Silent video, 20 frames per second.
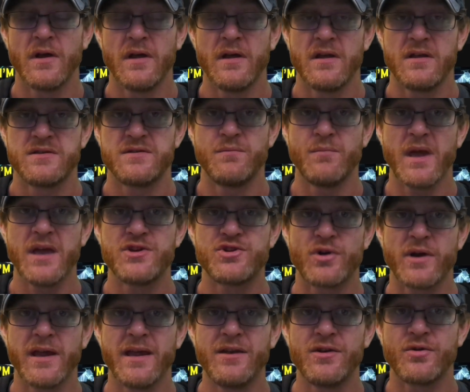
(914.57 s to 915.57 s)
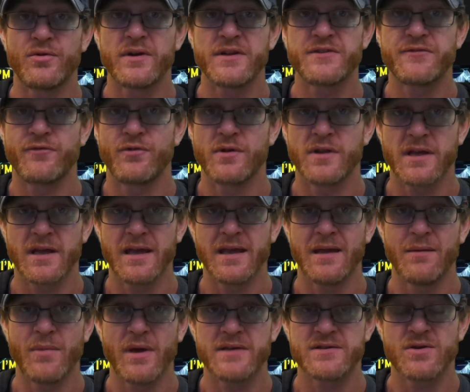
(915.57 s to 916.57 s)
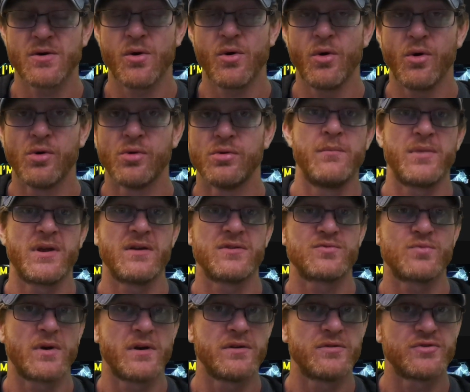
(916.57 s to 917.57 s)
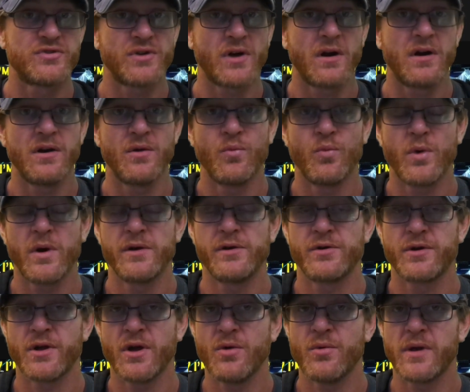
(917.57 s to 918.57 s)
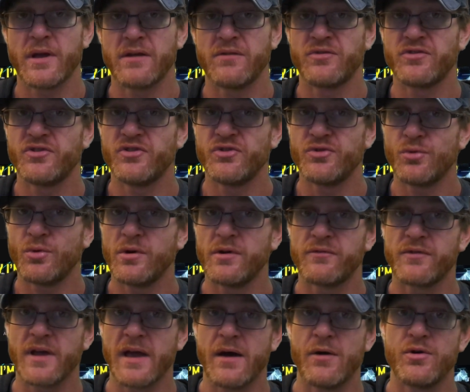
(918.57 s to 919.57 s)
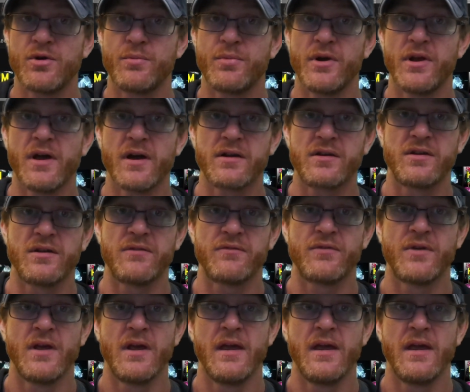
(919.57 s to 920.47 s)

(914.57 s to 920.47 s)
is a major hindrance for the game as a whole, because where you start and where you're going is sort of counterproductive,